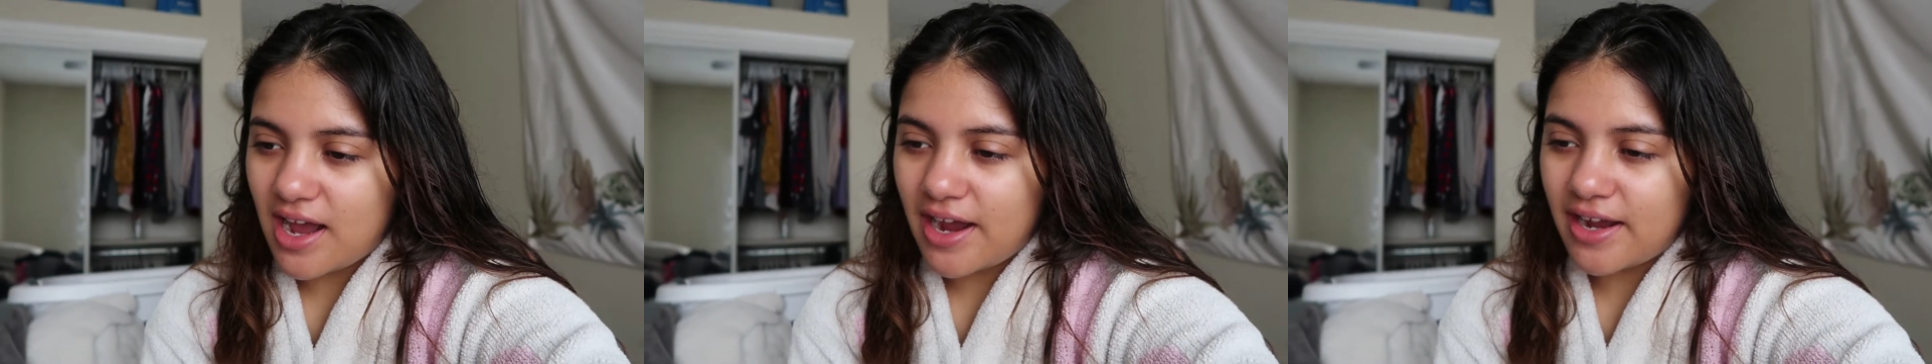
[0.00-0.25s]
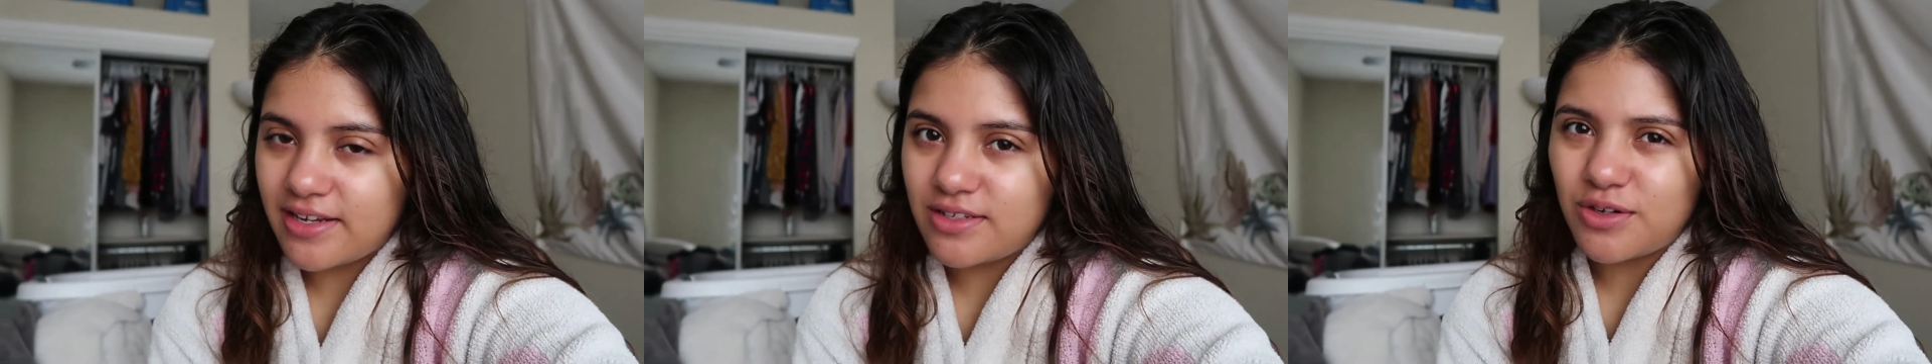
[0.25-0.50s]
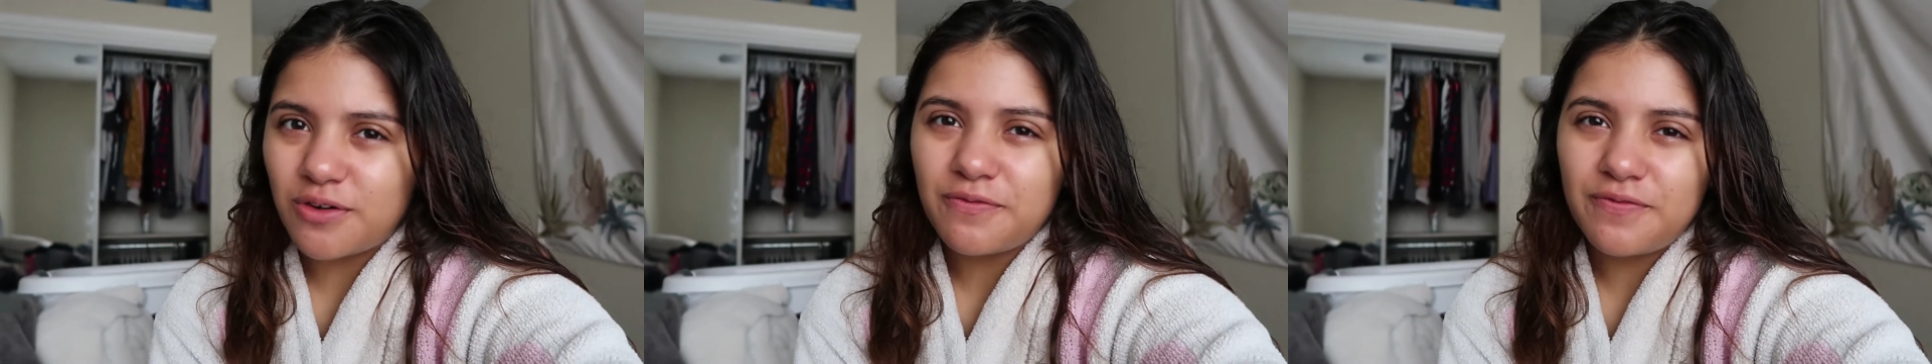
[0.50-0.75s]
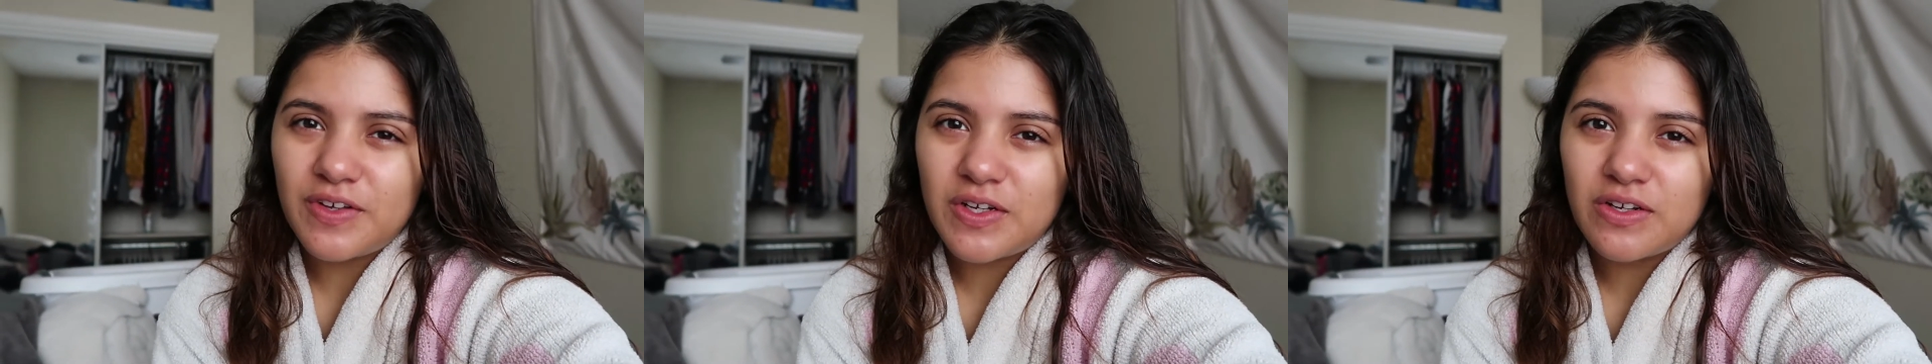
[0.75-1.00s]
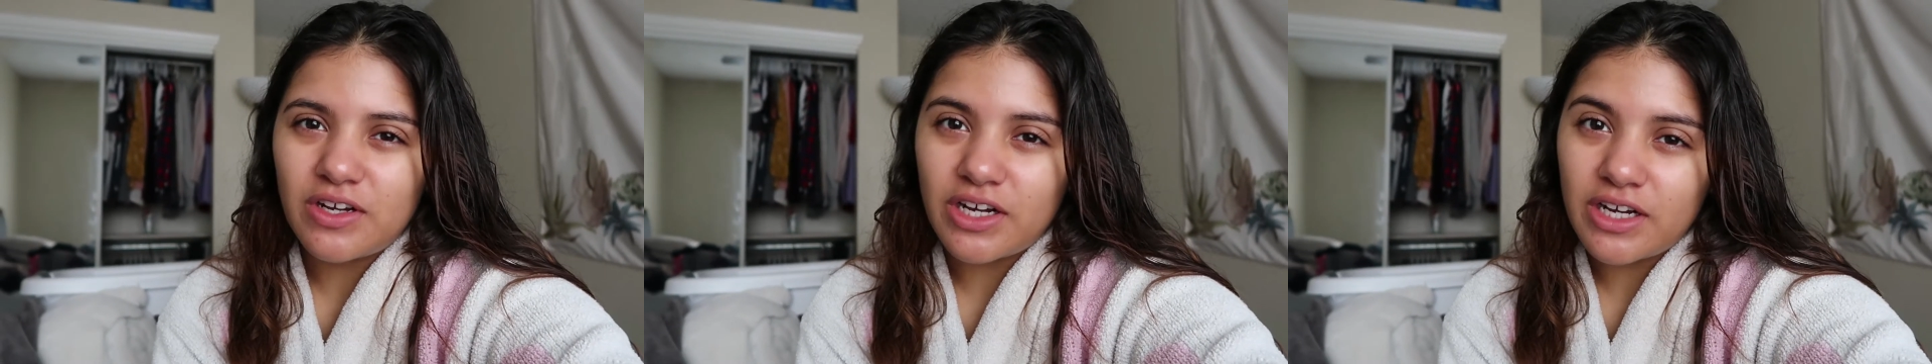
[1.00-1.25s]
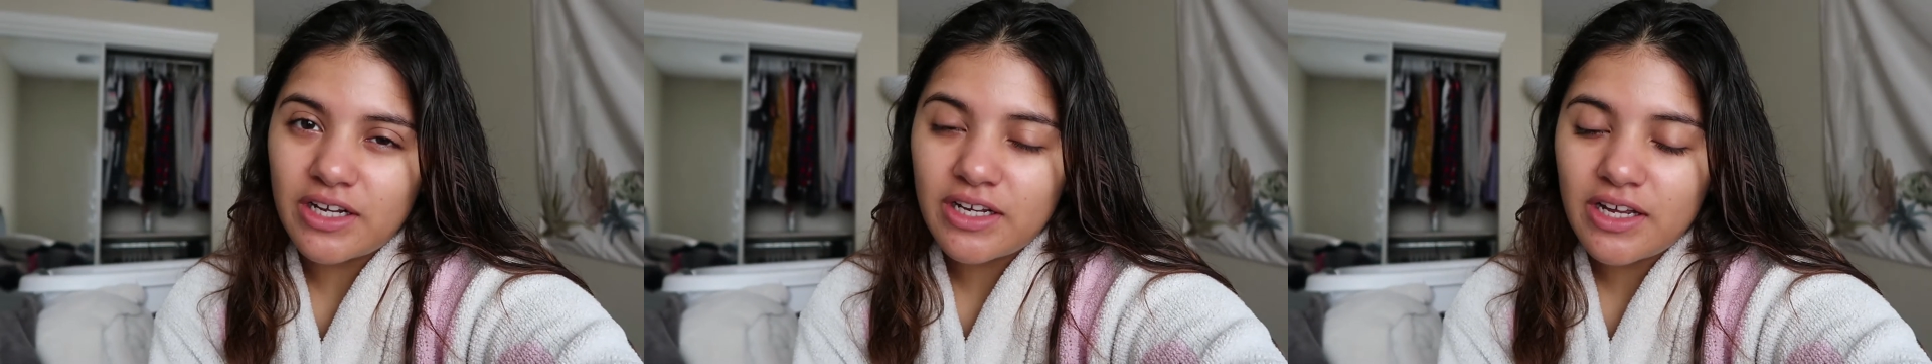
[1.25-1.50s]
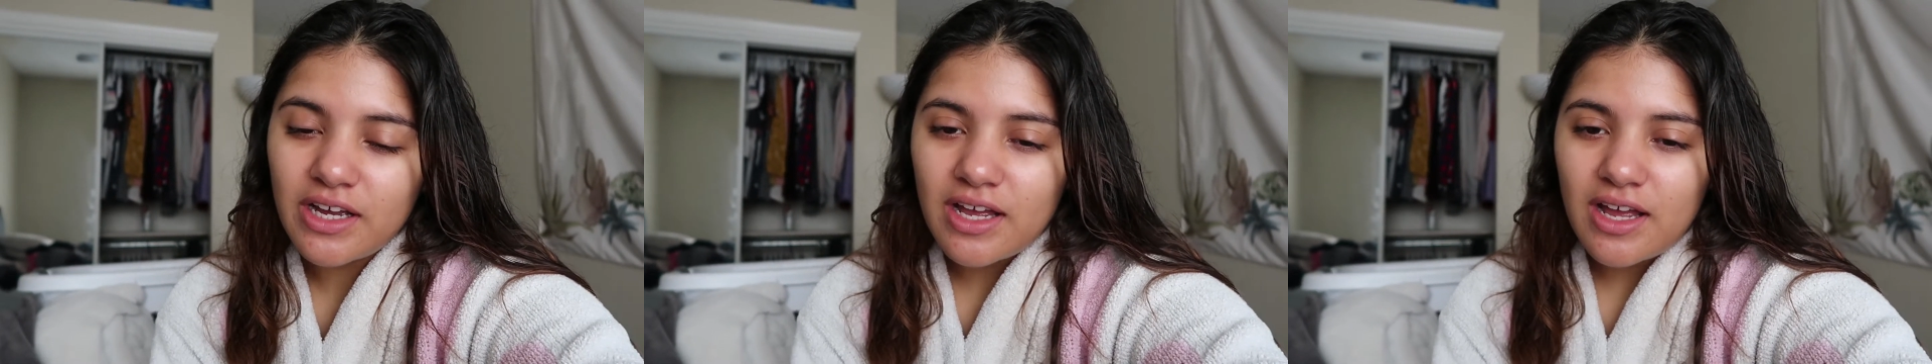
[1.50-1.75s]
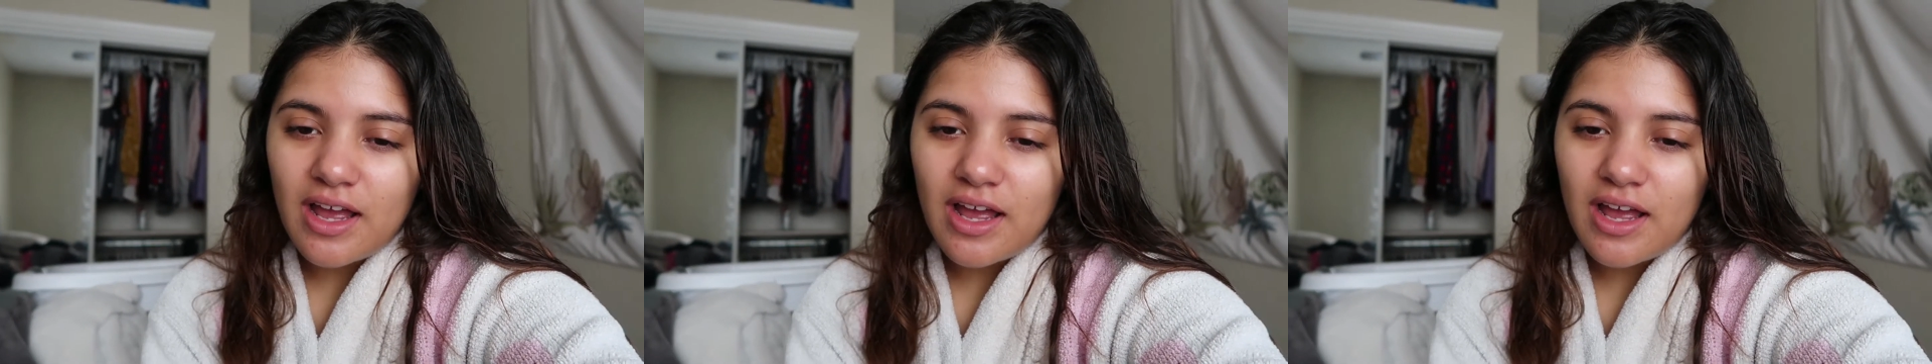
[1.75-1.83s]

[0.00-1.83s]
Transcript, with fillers: I don't feel good.